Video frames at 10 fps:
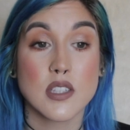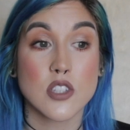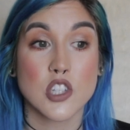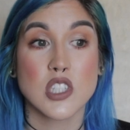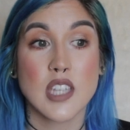is
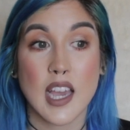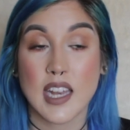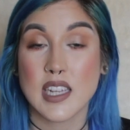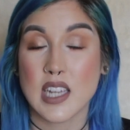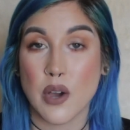such a
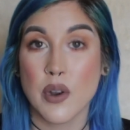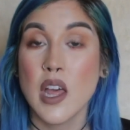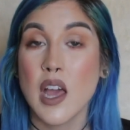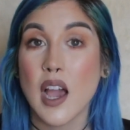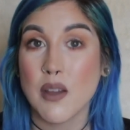tiny town,
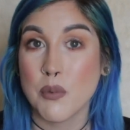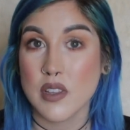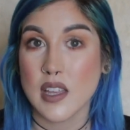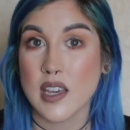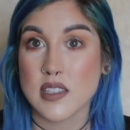I
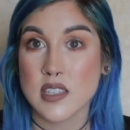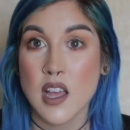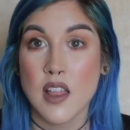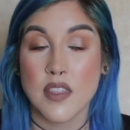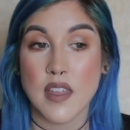realized
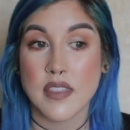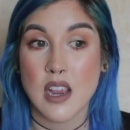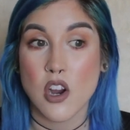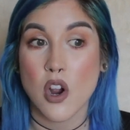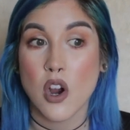that
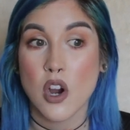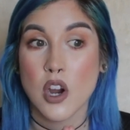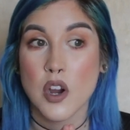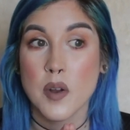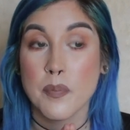there
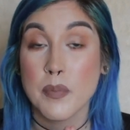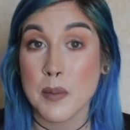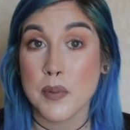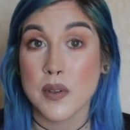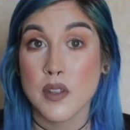are
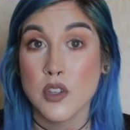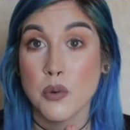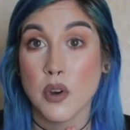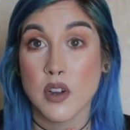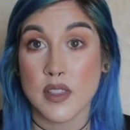people
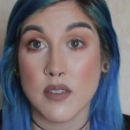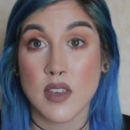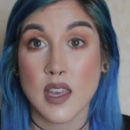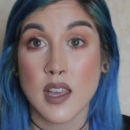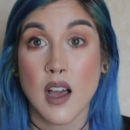who are
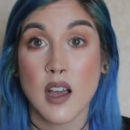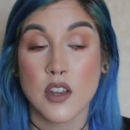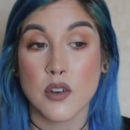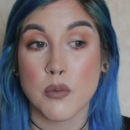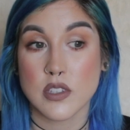living
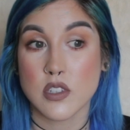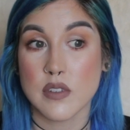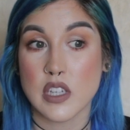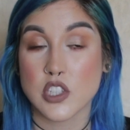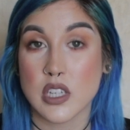on
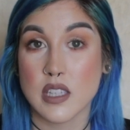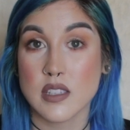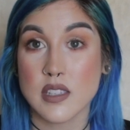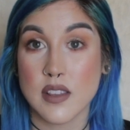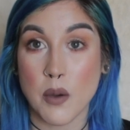
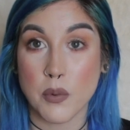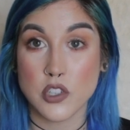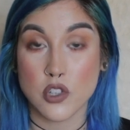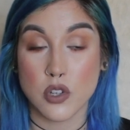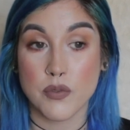reservations that
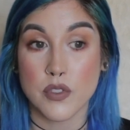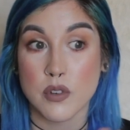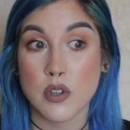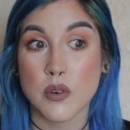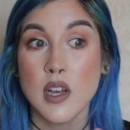we drove
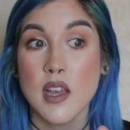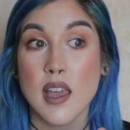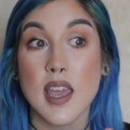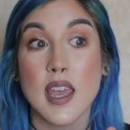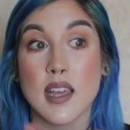through,
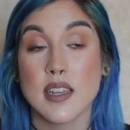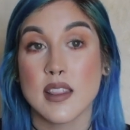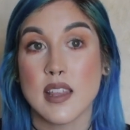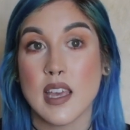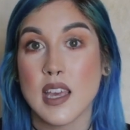and
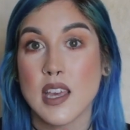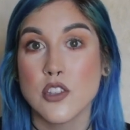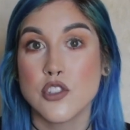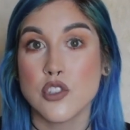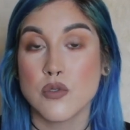
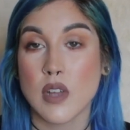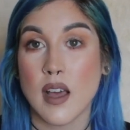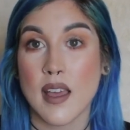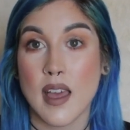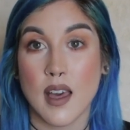they do
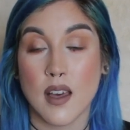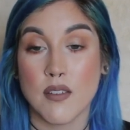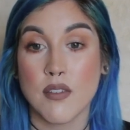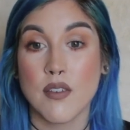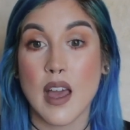not
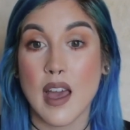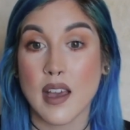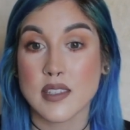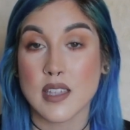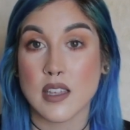have
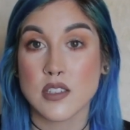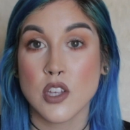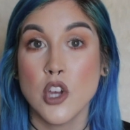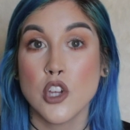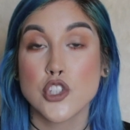
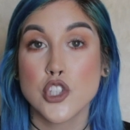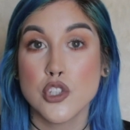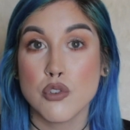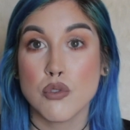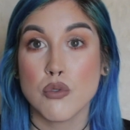access
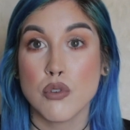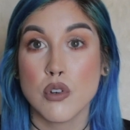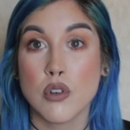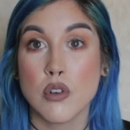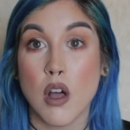to
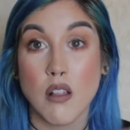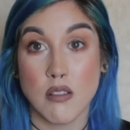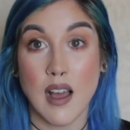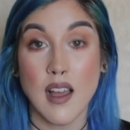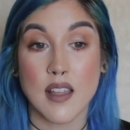a
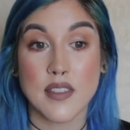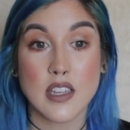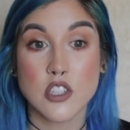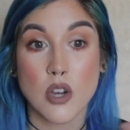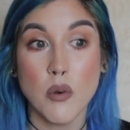lot.
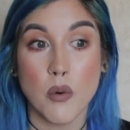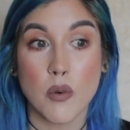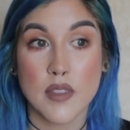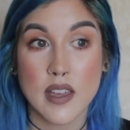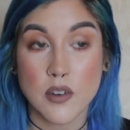They
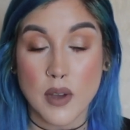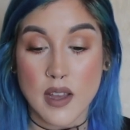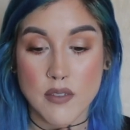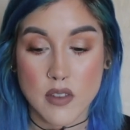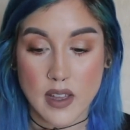don't
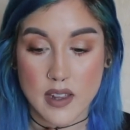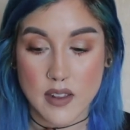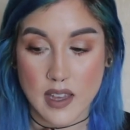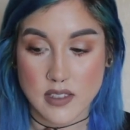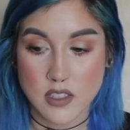have a lot
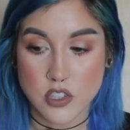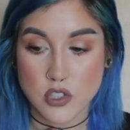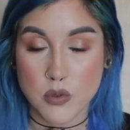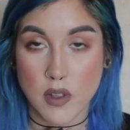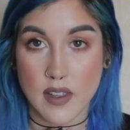of access
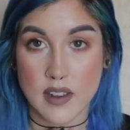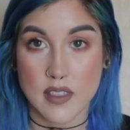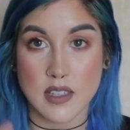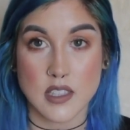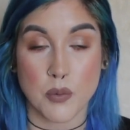to a lot
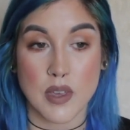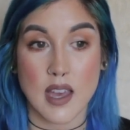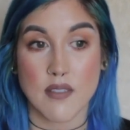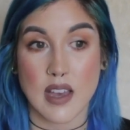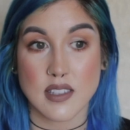of things that we
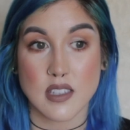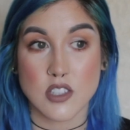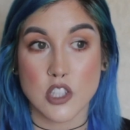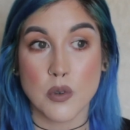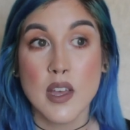have
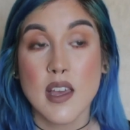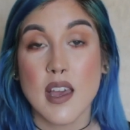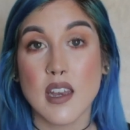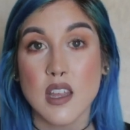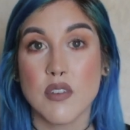access to.
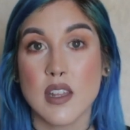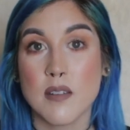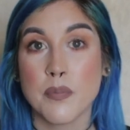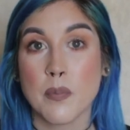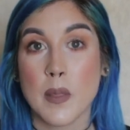And
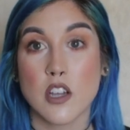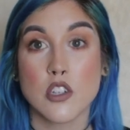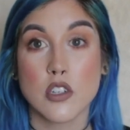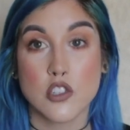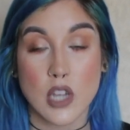even
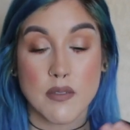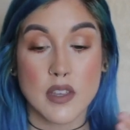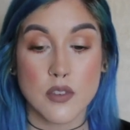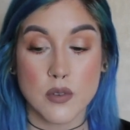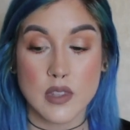
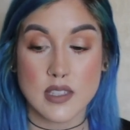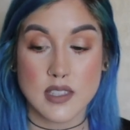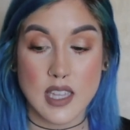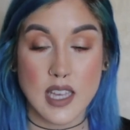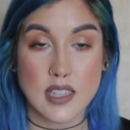driving through these
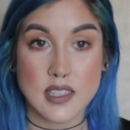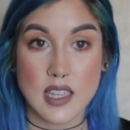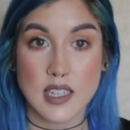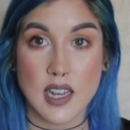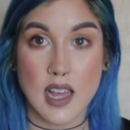states,
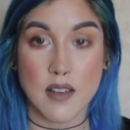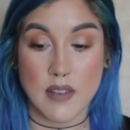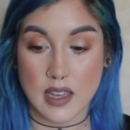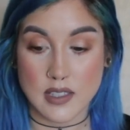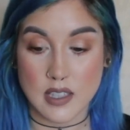they didn't
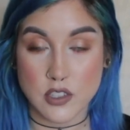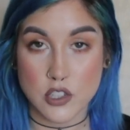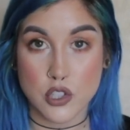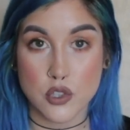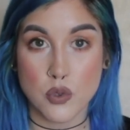have
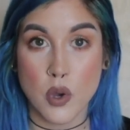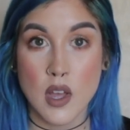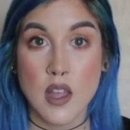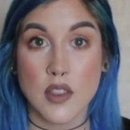access to